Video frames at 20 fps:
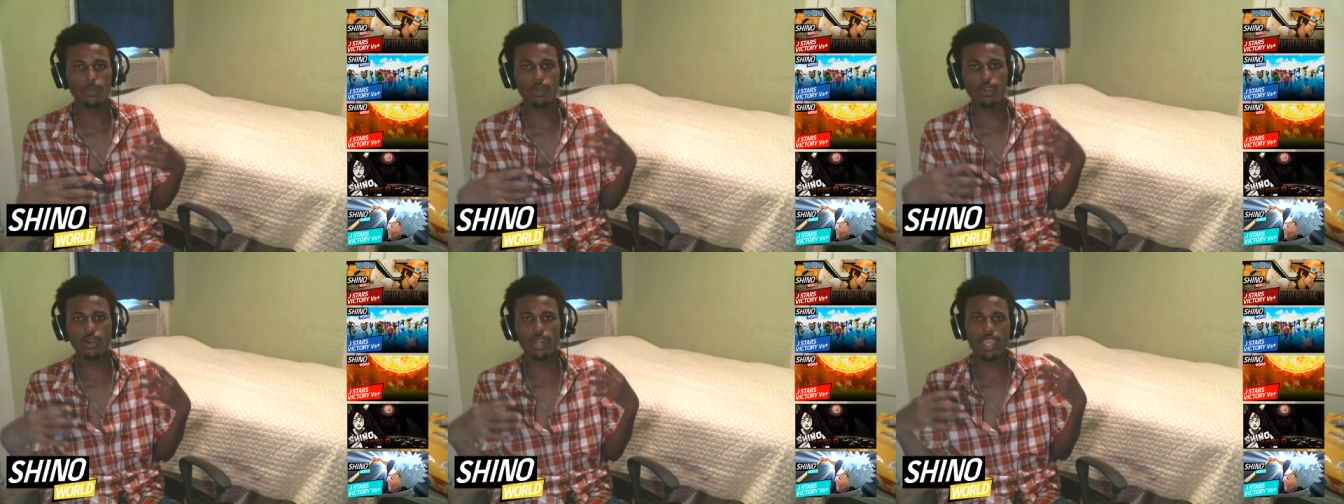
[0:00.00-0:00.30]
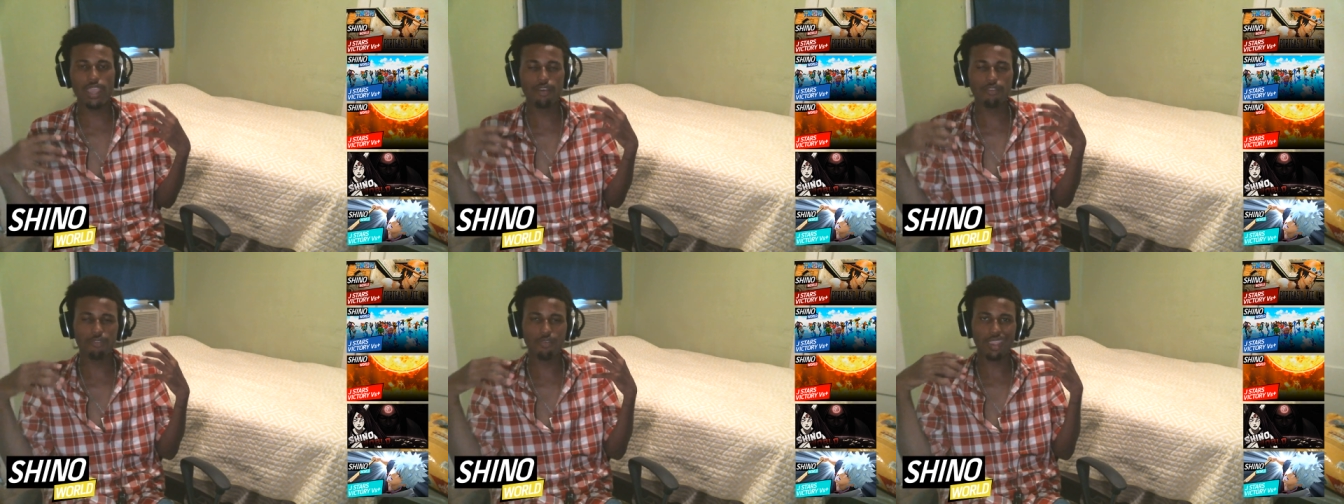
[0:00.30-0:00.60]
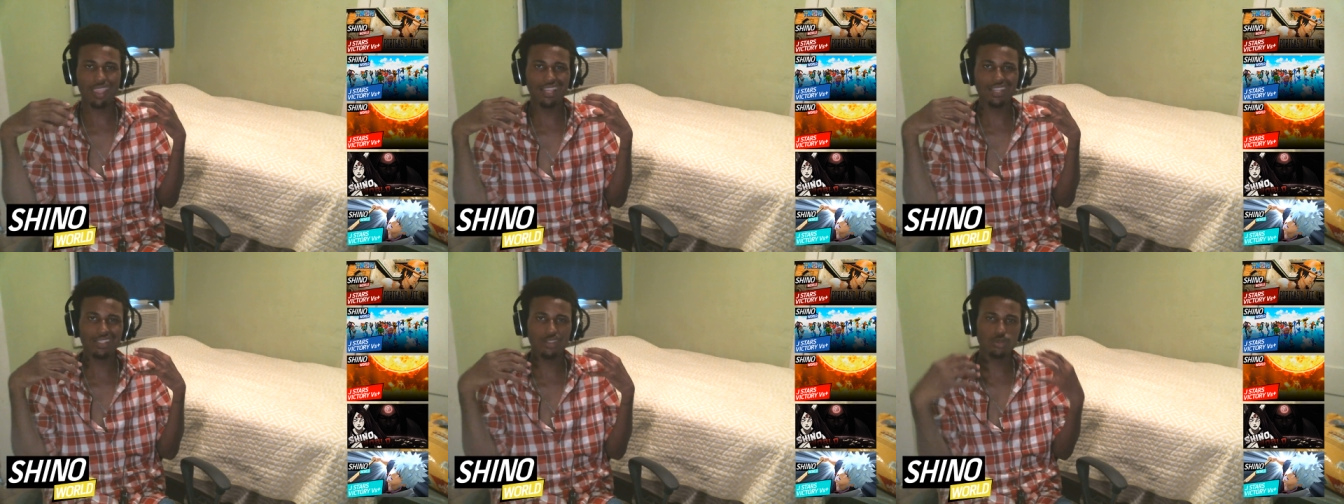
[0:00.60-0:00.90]
we're going to have
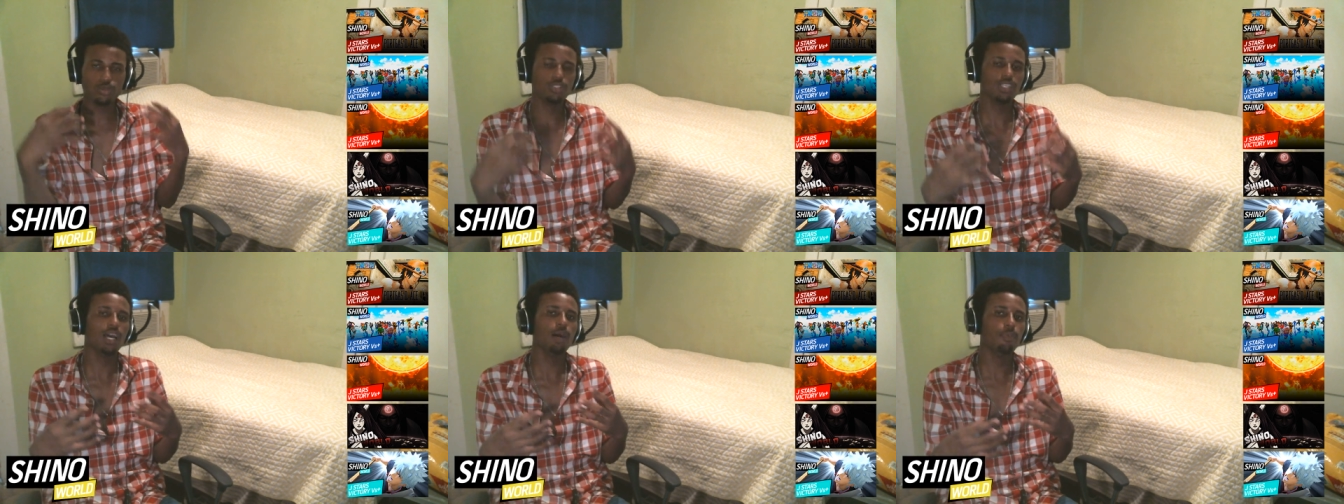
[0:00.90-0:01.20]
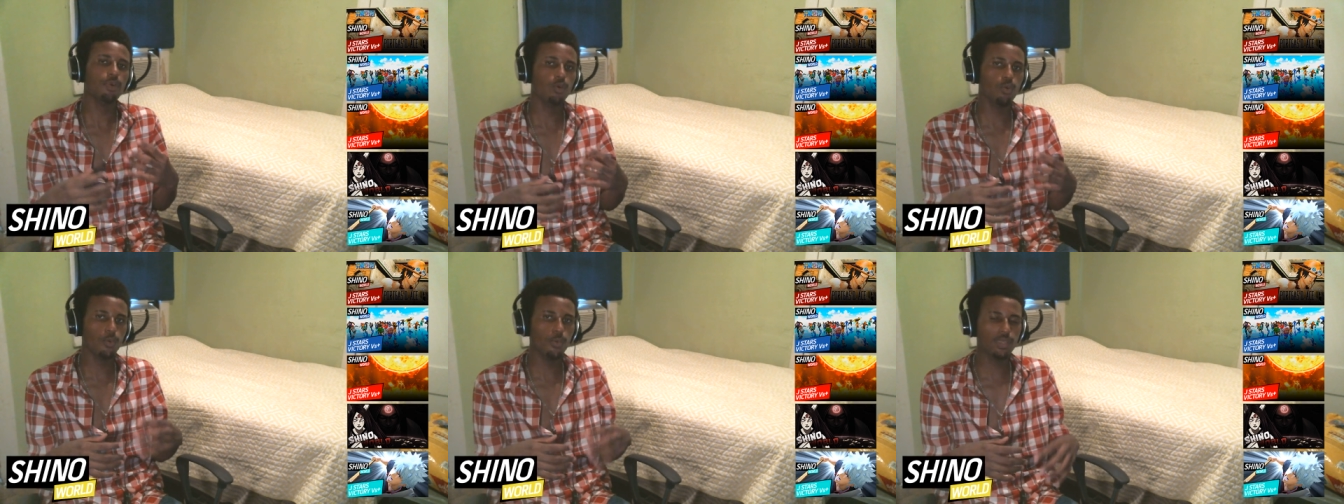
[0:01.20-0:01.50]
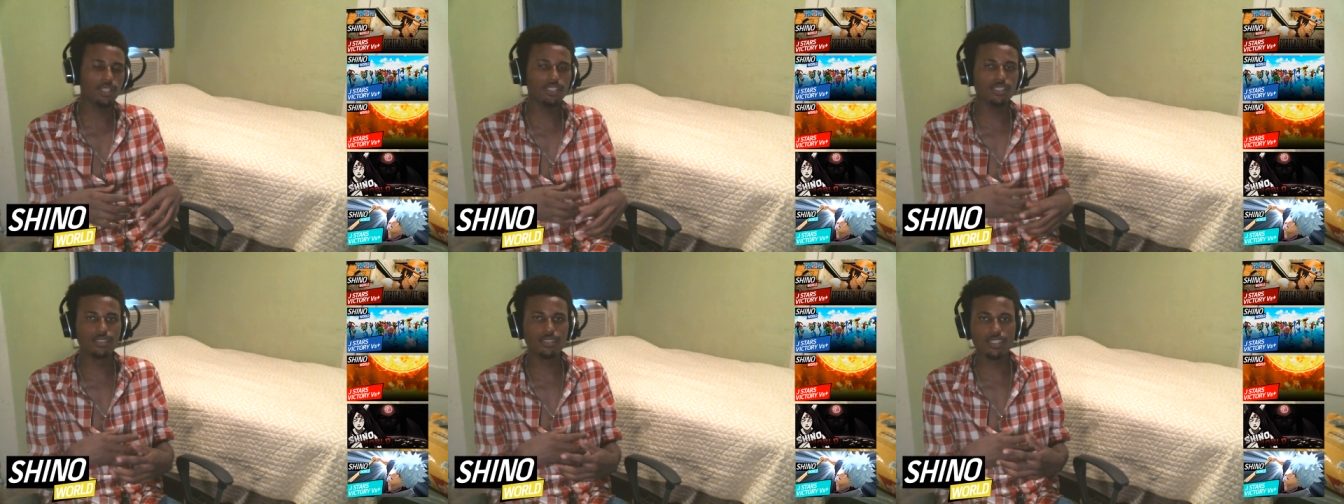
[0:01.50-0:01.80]
a little topic where
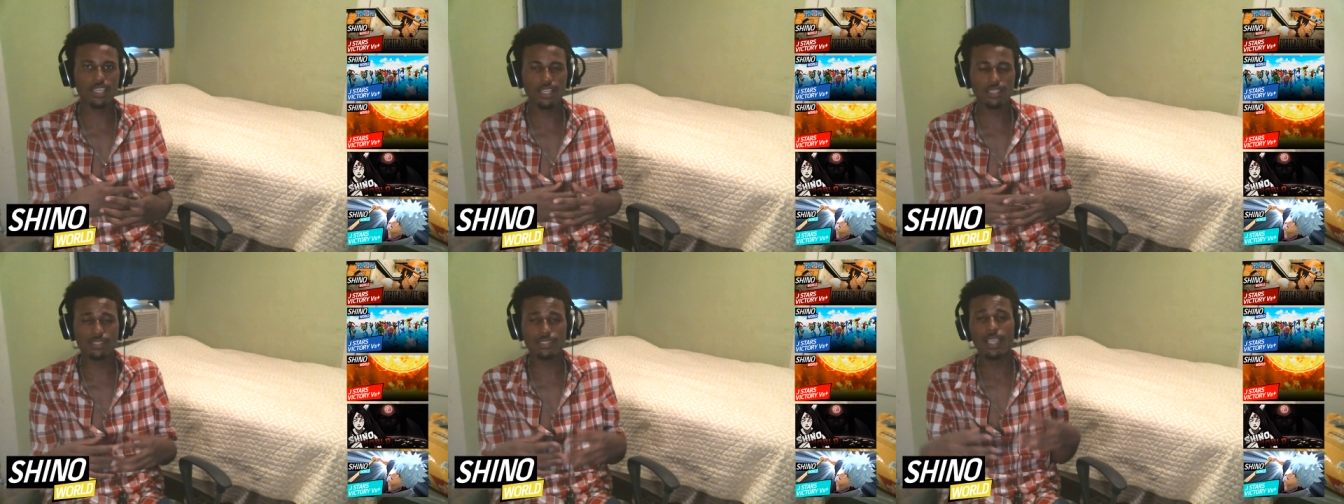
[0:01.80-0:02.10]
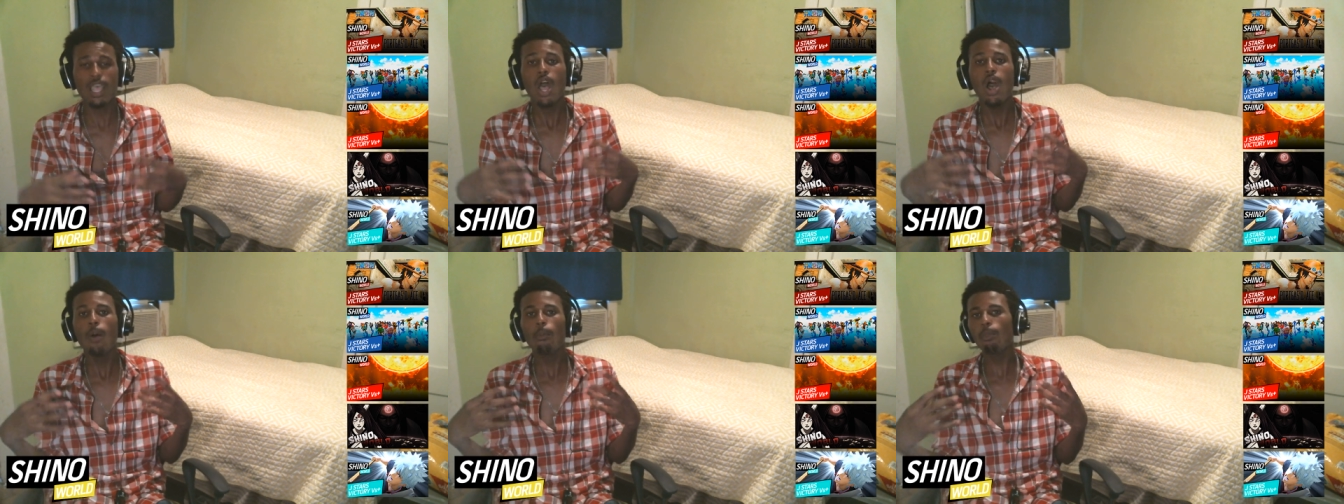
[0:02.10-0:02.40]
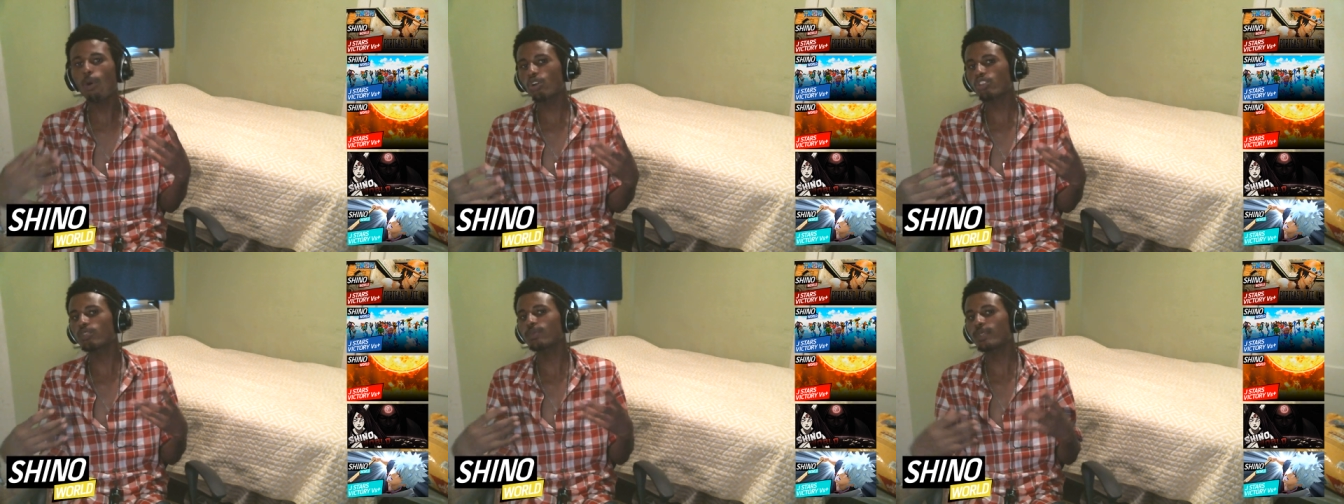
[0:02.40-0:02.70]
we discuss
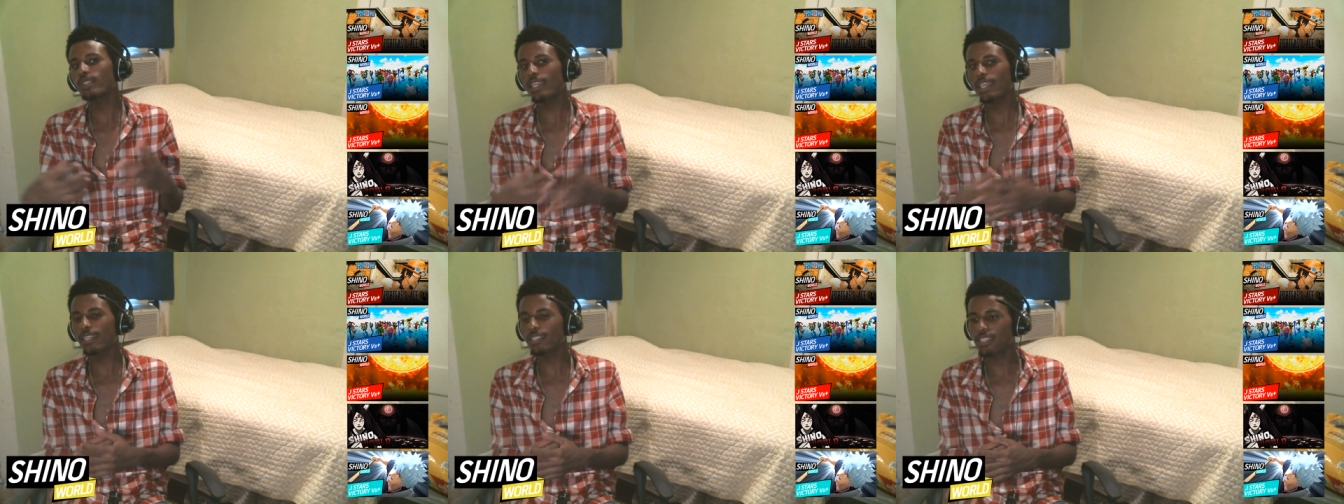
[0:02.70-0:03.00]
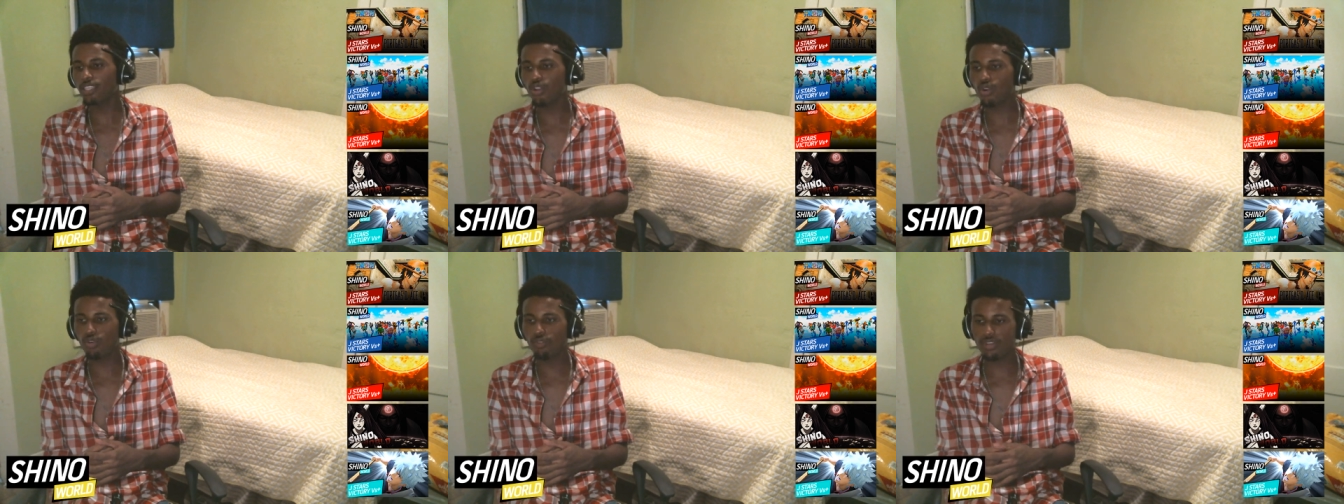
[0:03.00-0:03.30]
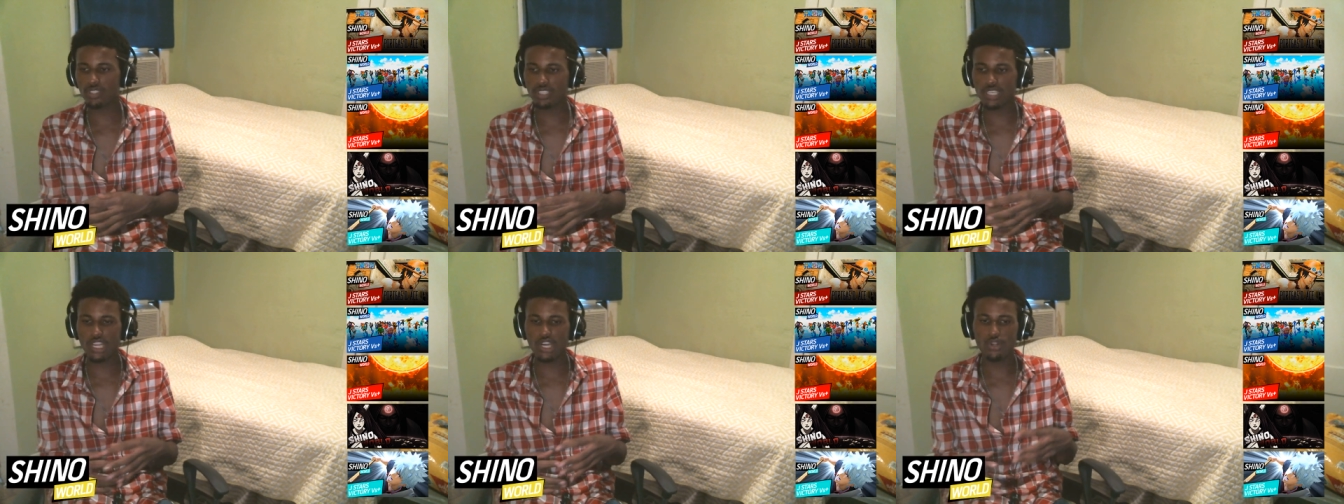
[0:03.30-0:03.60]
multiple things here over
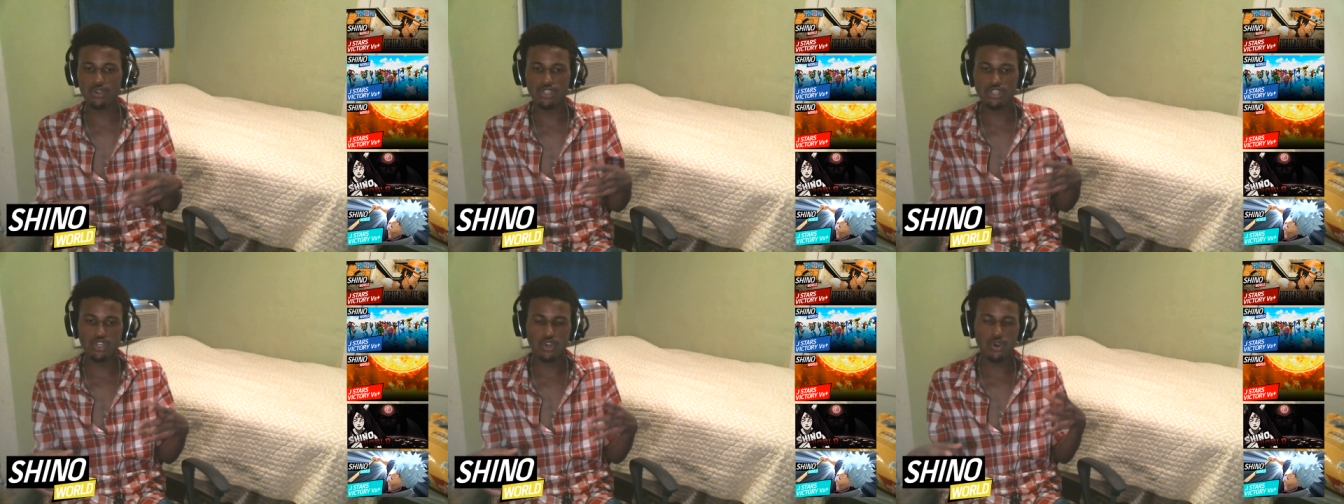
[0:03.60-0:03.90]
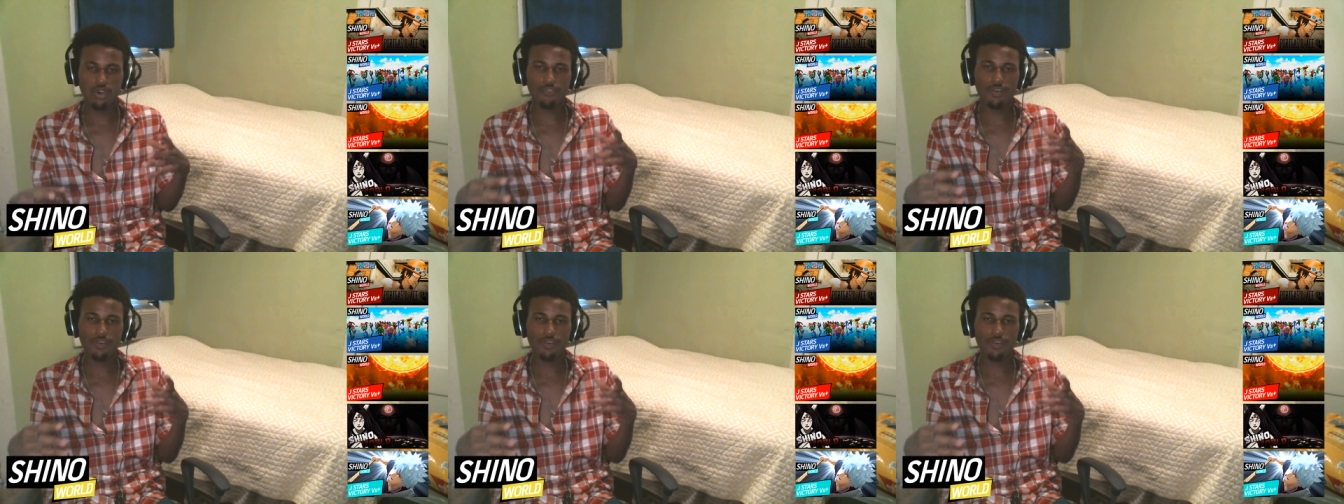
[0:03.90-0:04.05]
the channel. You know,